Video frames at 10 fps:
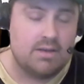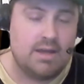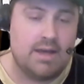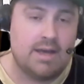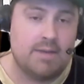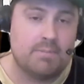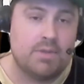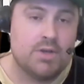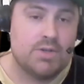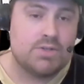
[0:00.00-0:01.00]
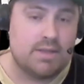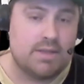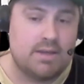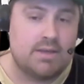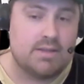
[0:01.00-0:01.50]
So I
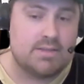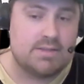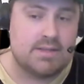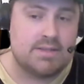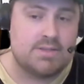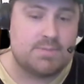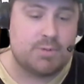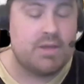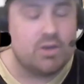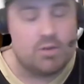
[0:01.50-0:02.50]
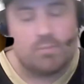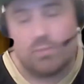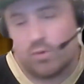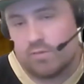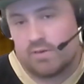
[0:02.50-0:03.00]
think it's probably a good
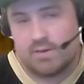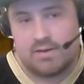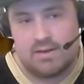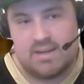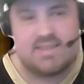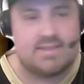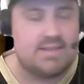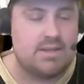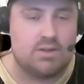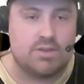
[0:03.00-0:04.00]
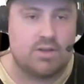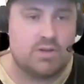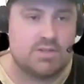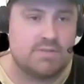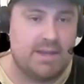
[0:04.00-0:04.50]
move, and let's see. Look, the
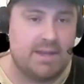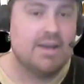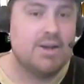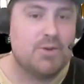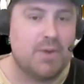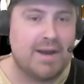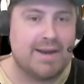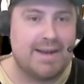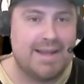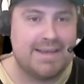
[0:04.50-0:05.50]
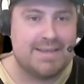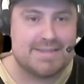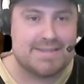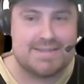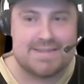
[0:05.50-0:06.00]
Colts have been quite unlucky
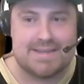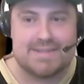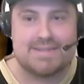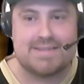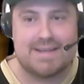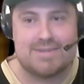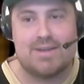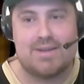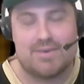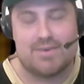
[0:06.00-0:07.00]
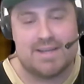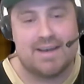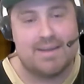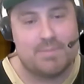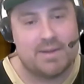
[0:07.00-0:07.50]
since Andrew Luck
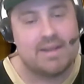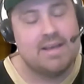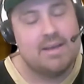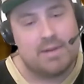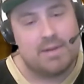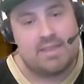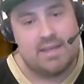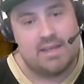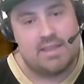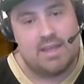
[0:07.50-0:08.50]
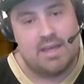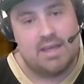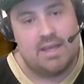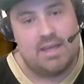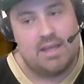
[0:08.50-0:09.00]
retired, but I think
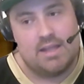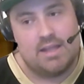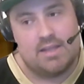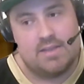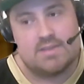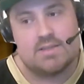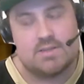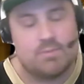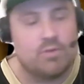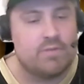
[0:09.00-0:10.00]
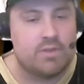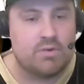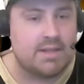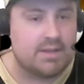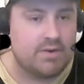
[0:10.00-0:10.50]
this is a move in the
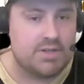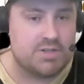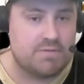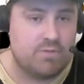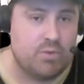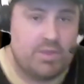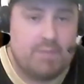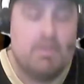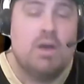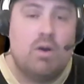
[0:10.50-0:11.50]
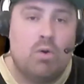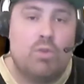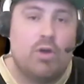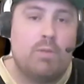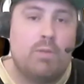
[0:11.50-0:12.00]
right direction for them.
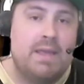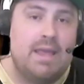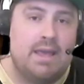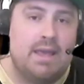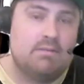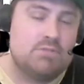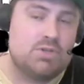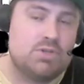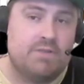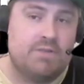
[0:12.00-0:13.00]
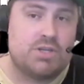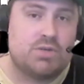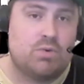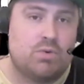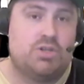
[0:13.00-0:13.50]
Although being very
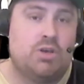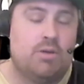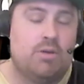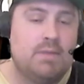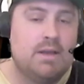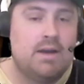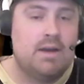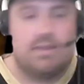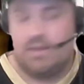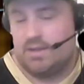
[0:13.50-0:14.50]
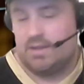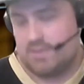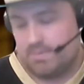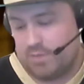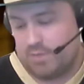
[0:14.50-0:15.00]
short term, I think
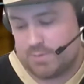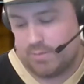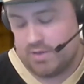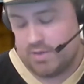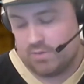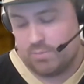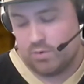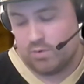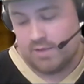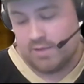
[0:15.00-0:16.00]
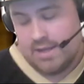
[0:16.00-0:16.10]
it's probably a good move.